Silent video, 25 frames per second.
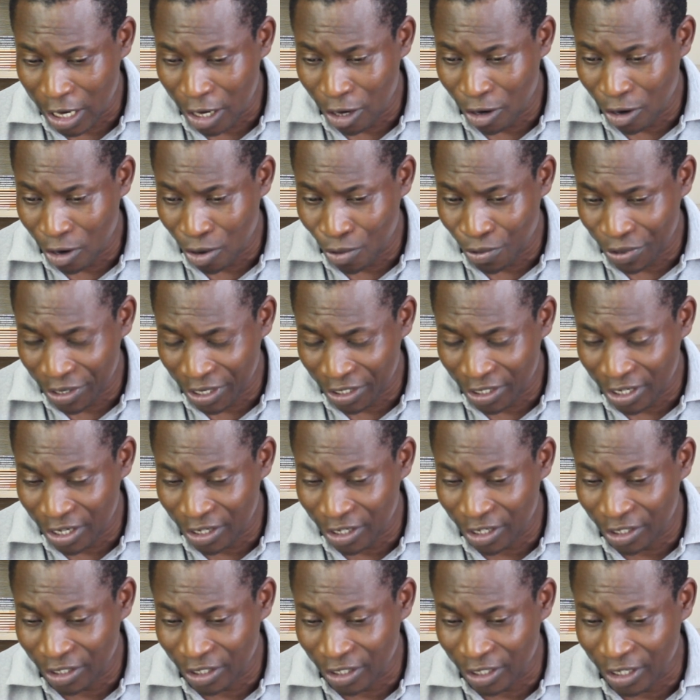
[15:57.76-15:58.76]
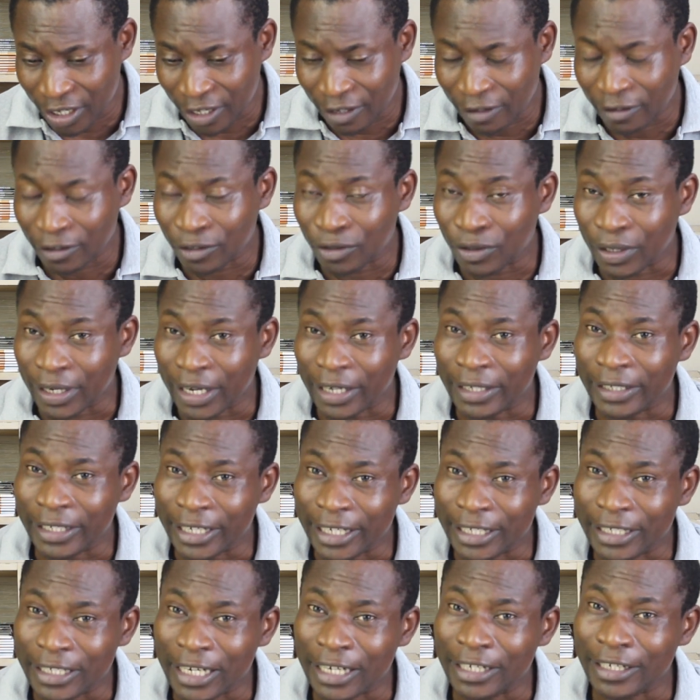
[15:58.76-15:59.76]
or with the tendency that you can
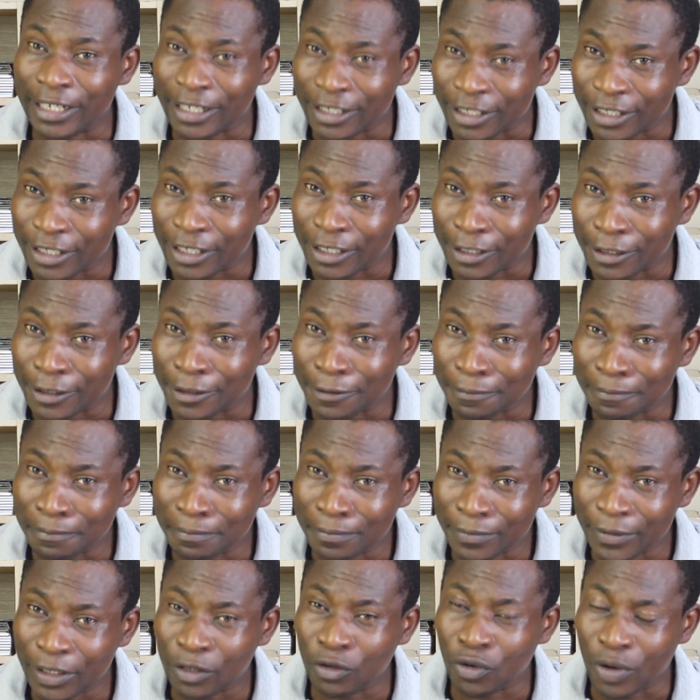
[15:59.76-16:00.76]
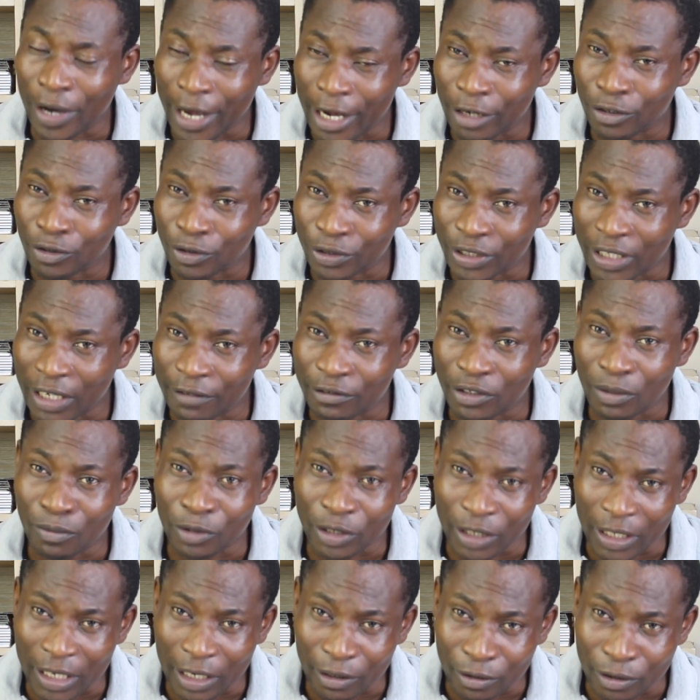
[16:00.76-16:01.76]
get an accident, you know, hurt yourself,
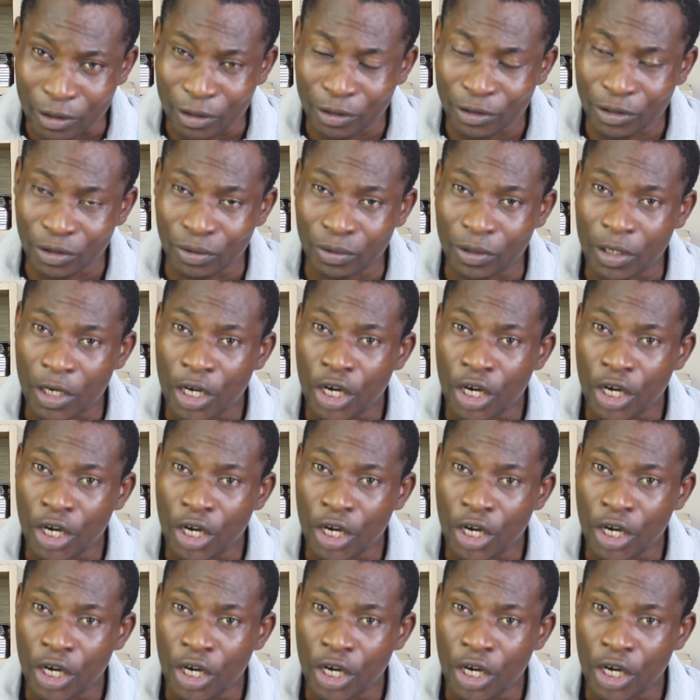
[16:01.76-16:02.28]
somebody can cross you.